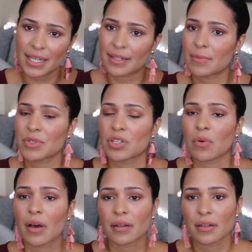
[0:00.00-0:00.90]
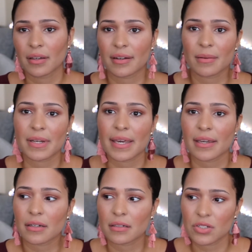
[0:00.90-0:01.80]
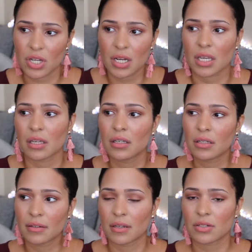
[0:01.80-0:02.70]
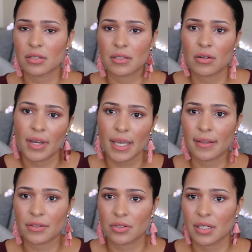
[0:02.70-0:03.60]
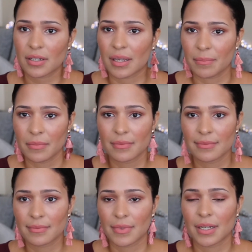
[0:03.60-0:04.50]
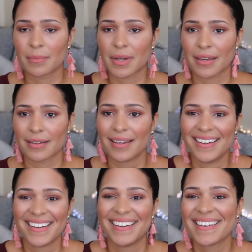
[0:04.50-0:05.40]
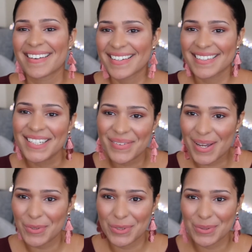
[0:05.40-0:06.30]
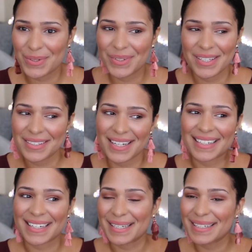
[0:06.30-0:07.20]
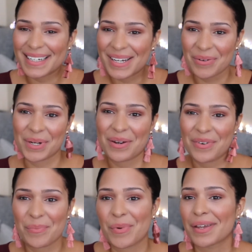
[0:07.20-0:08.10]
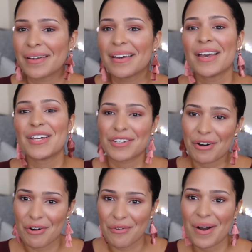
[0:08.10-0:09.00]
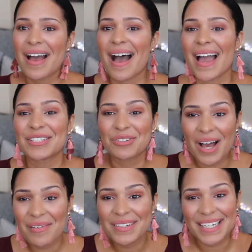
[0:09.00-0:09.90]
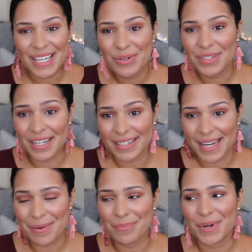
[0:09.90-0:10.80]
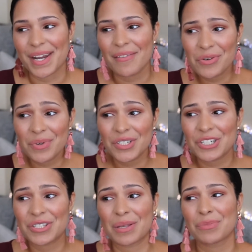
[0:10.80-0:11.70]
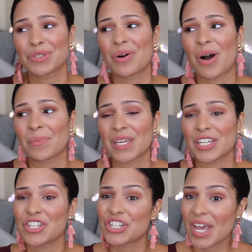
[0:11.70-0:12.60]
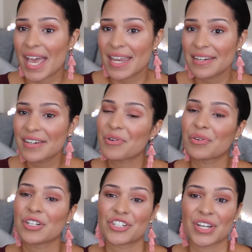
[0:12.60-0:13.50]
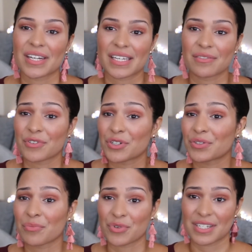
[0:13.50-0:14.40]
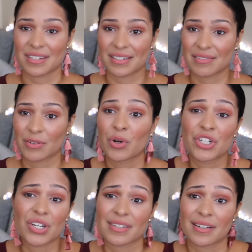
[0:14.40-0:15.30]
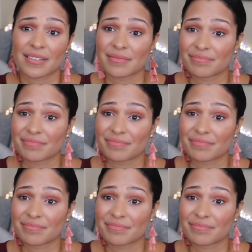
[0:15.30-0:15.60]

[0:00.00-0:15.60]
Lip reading: nickname do you want? And I'm like, Jenny. And she's like, okay, that's your nickname. And I'm like, didn't we have to do this like legally or whatever? But no, I don't have a legal nickname, but everyone just seems to call me Jen or Jenny for some reason, or Jessica.